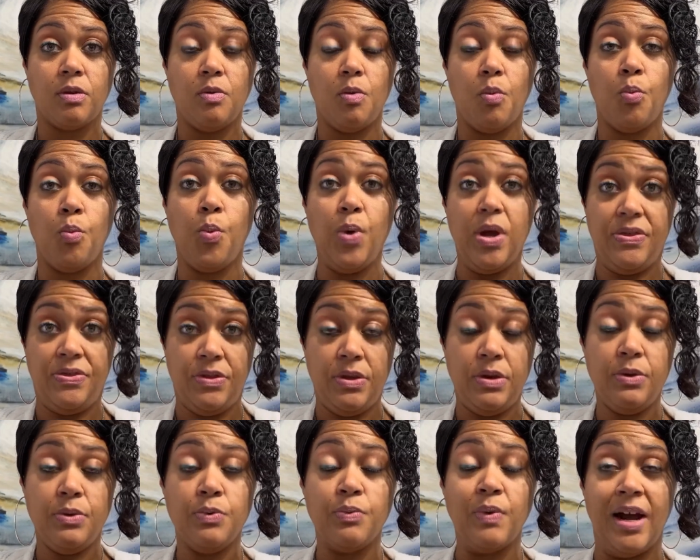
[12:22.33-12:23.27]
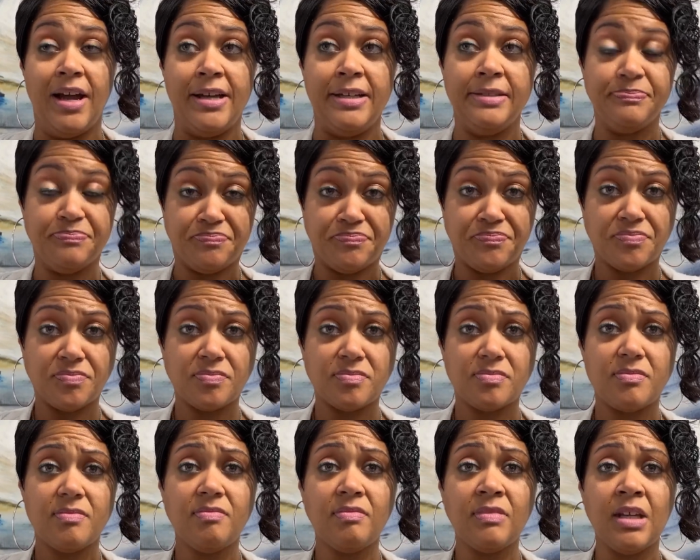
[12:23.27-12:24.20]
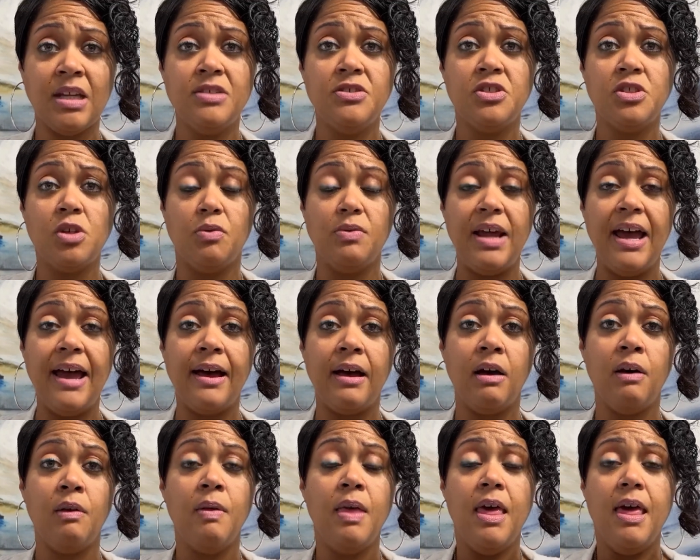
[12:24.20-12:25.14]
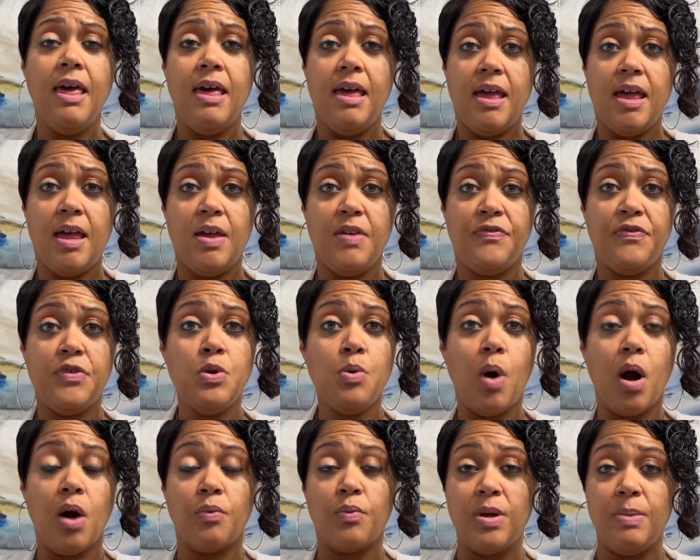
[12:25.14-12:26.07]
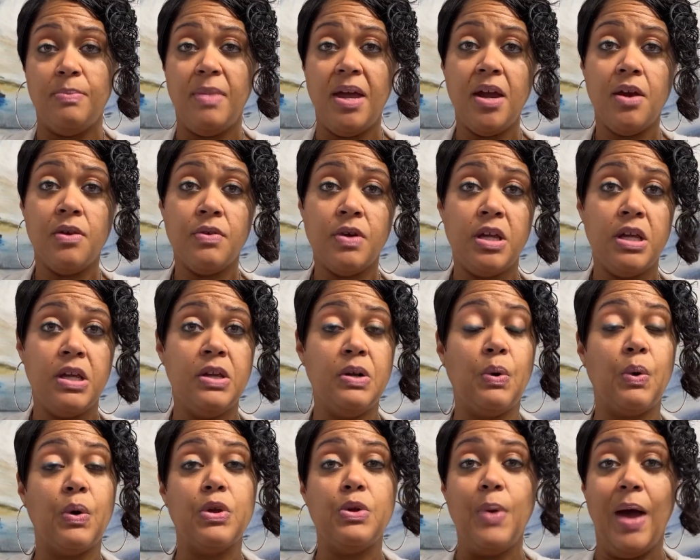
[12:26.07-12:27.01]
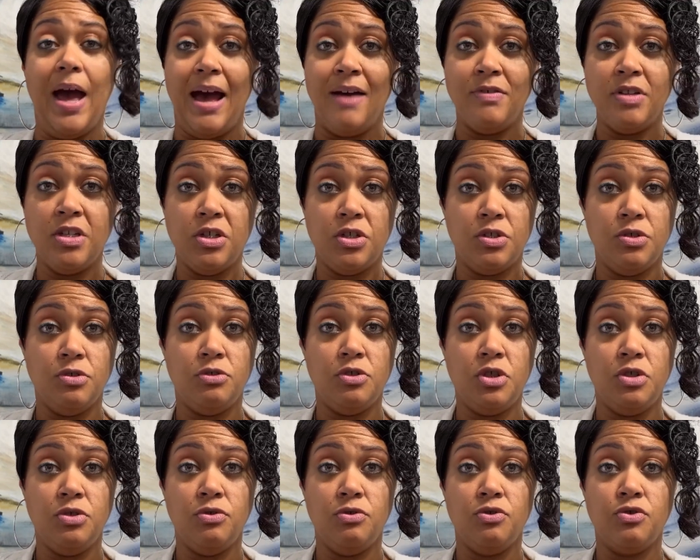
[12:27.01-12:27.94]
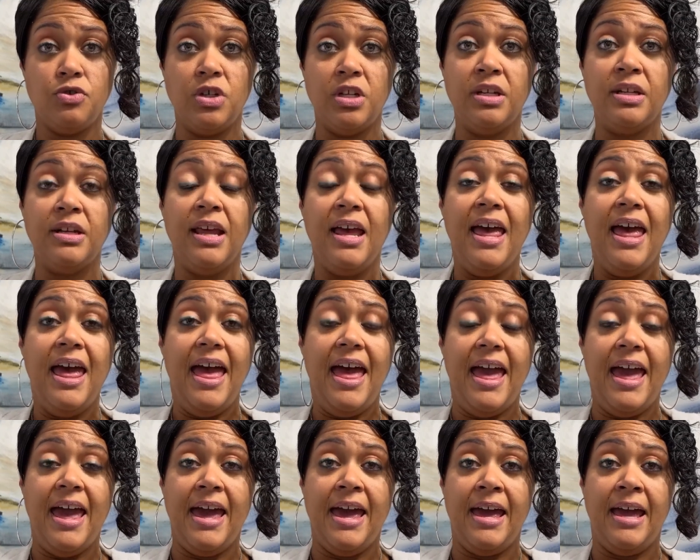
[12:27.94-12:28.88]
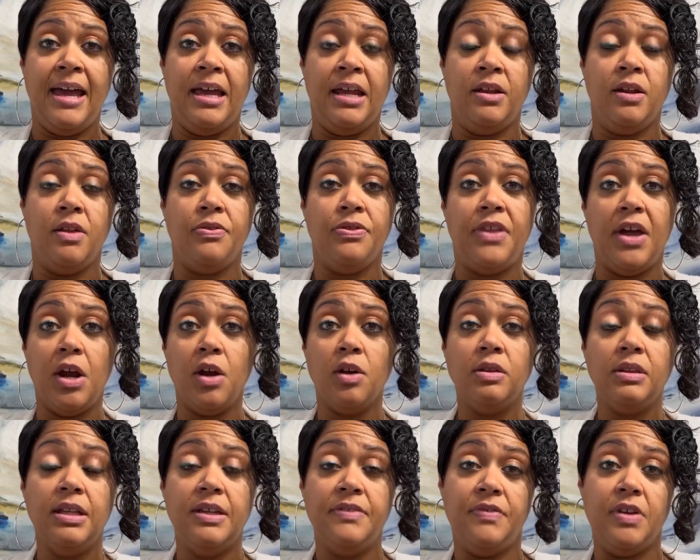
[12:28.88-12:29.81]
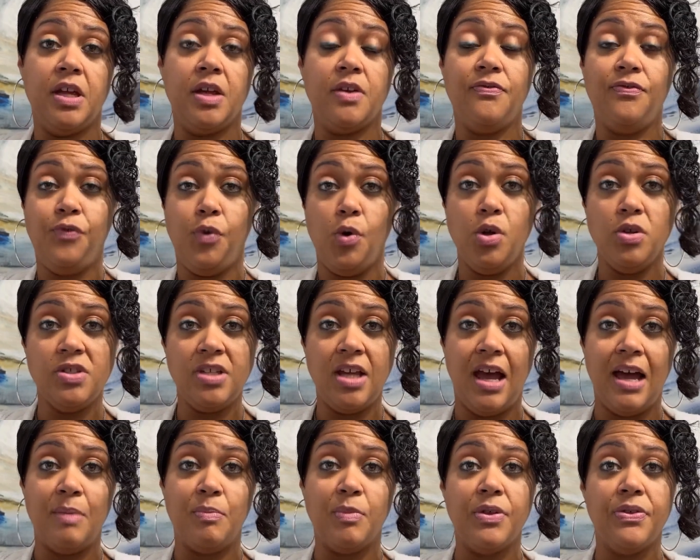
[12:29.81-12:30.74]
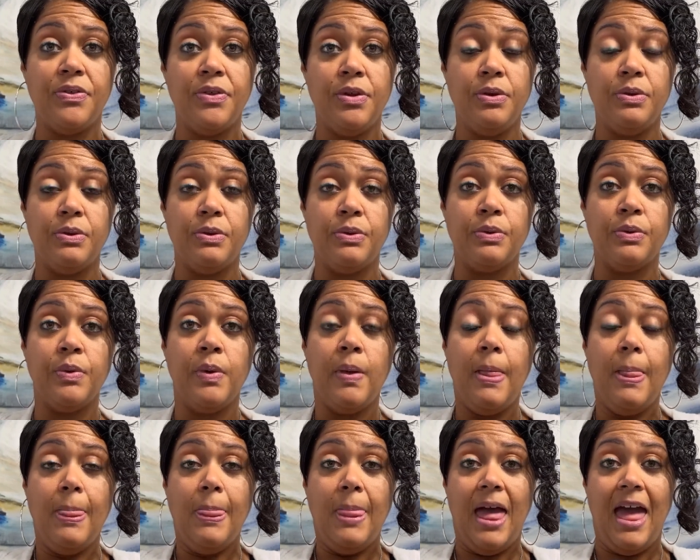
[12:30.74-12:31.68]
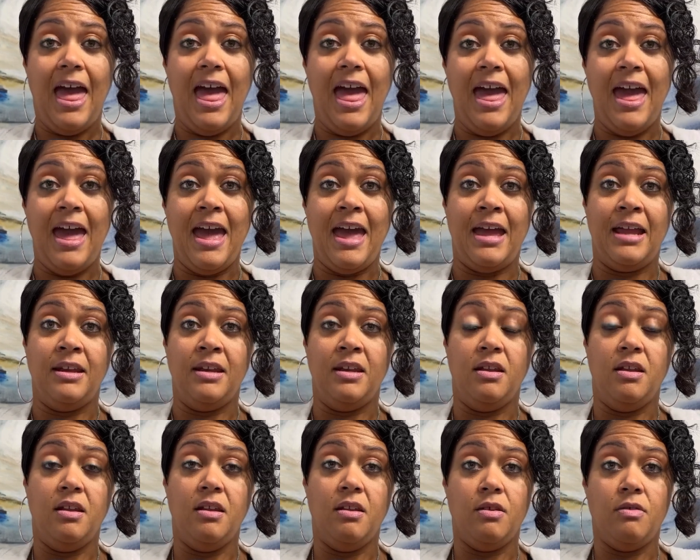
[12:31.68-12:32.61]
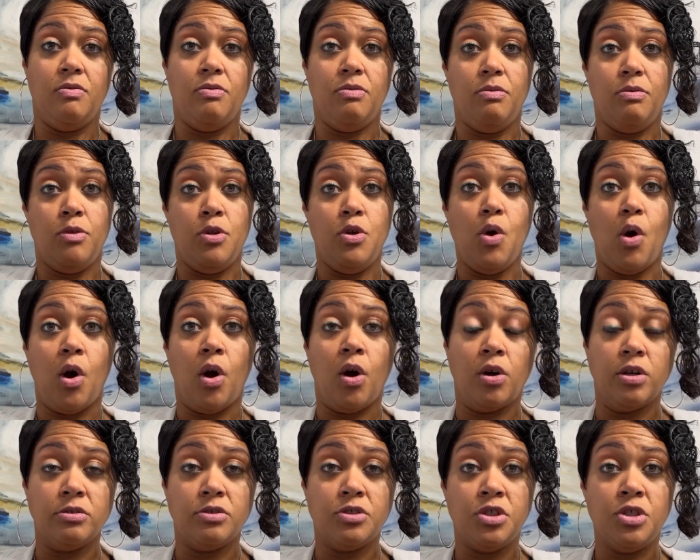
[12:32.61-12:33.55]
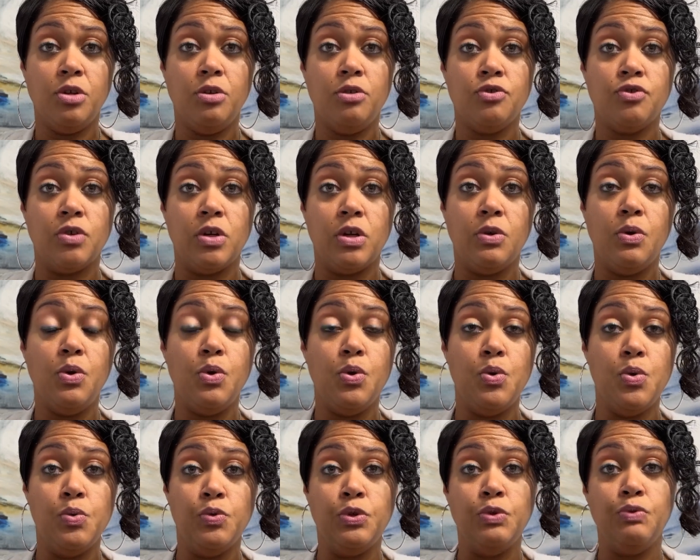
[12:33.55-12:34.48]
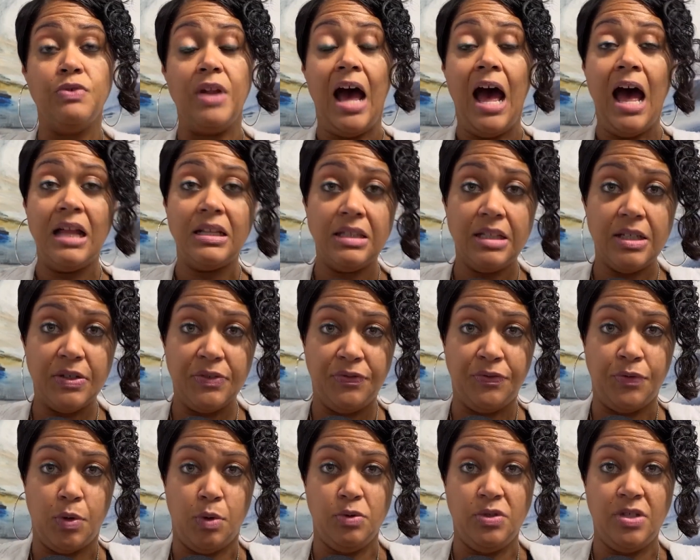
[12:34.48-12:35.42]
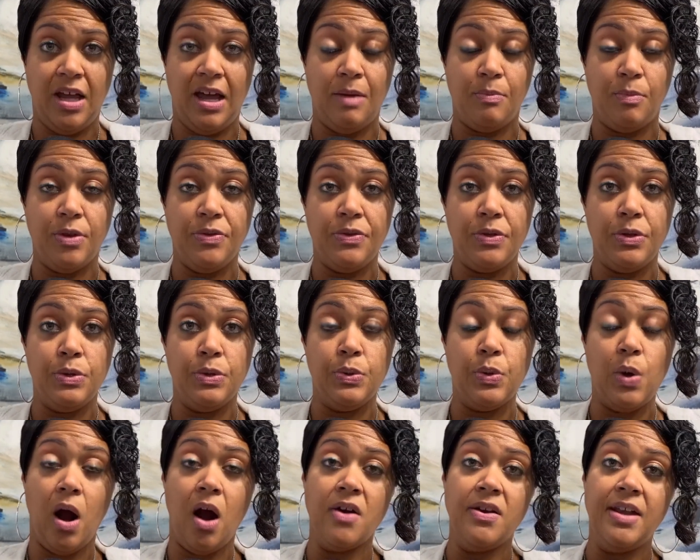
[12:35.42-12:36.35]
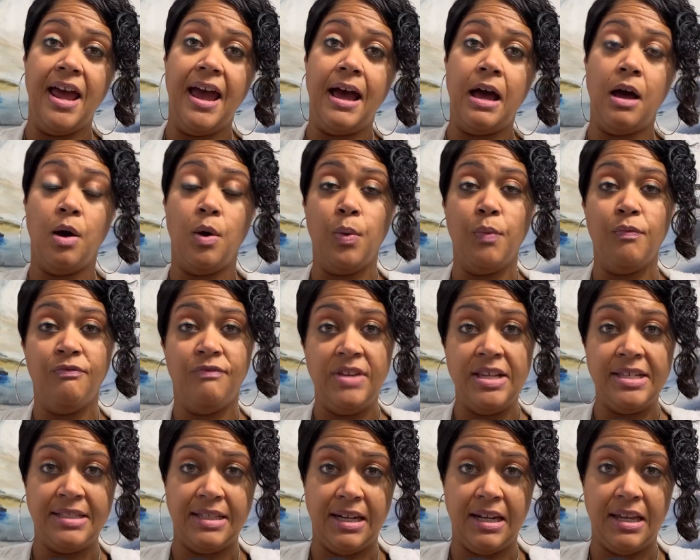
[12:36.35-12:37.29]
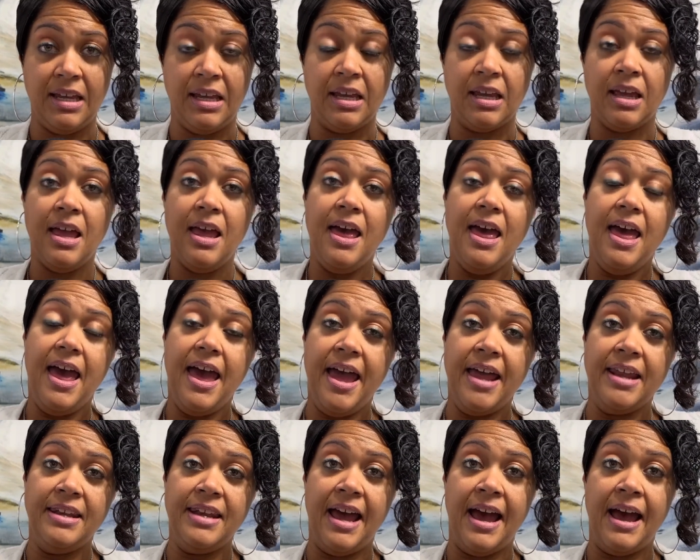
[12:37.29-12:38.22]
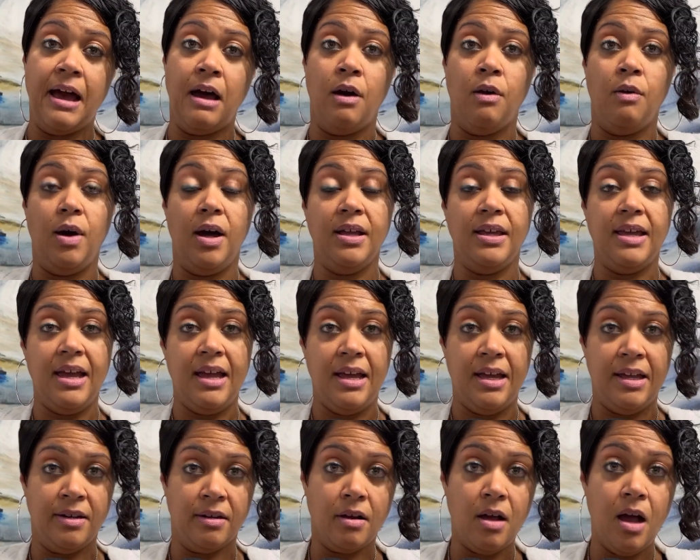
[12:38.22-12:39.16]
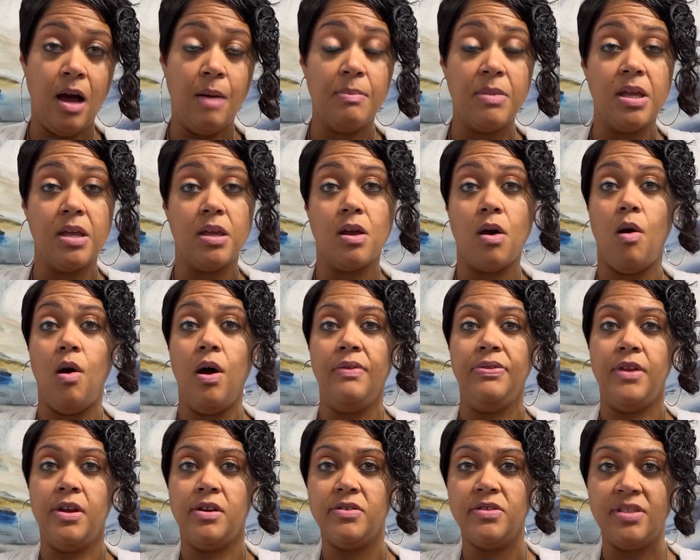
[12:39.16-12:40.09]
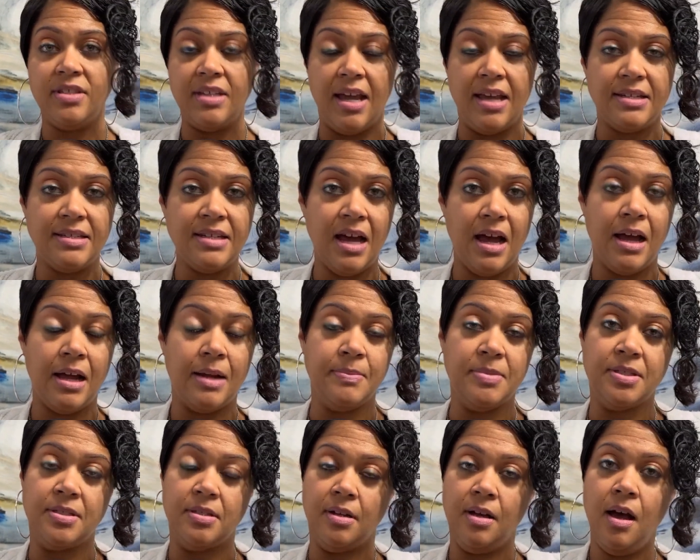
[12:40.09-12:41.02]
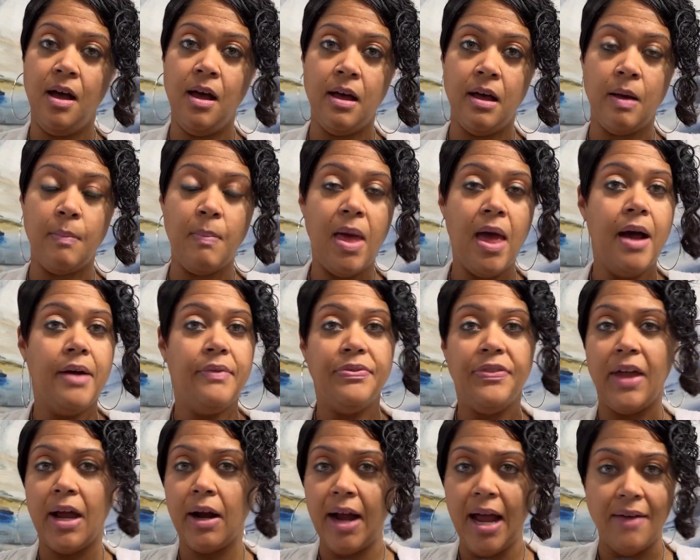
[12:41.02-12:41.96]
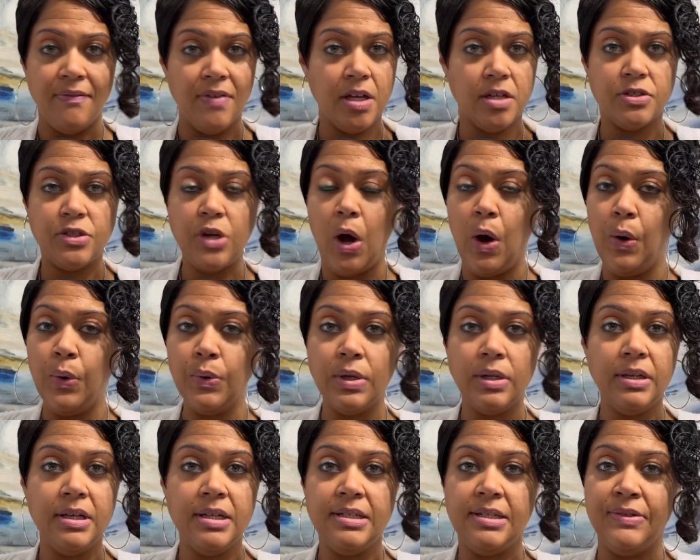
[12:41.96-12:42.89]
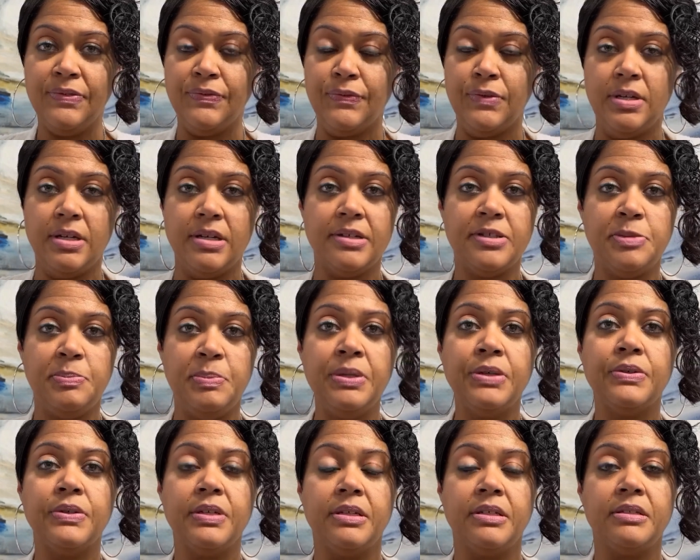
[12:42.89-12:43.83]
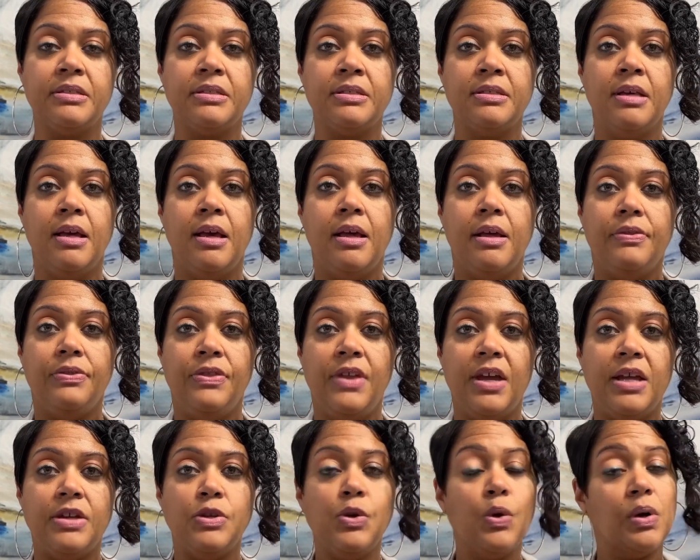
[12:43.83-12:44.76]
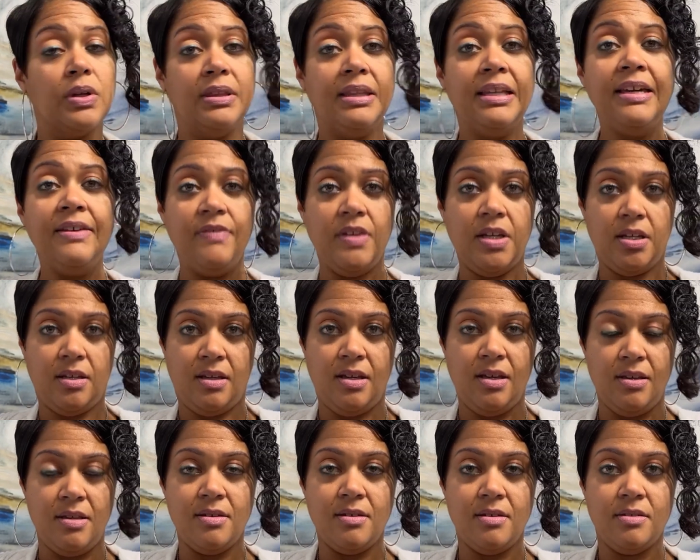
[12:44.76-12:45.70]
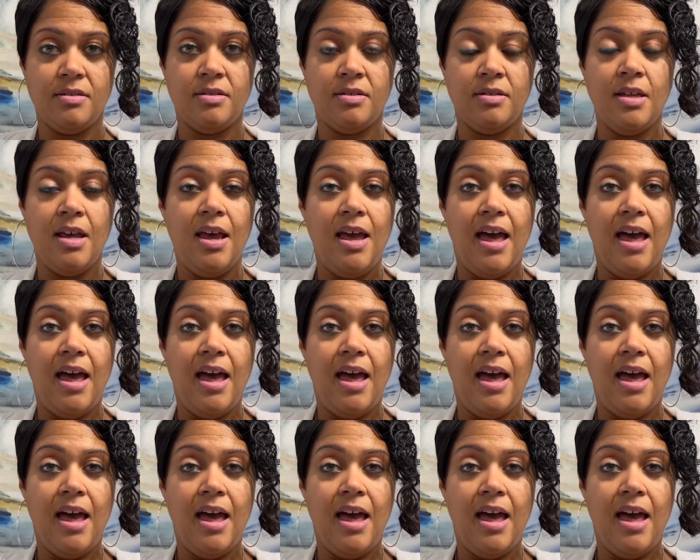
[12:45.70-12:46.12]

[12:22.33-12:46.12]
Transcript: with you, right? And so now if you are remarried or you have additional children and they're living full-time with you, and your children who do not live full-time with you are now visiting and now again coming on their set times to come, they're having a totally different experience than your live-in kids.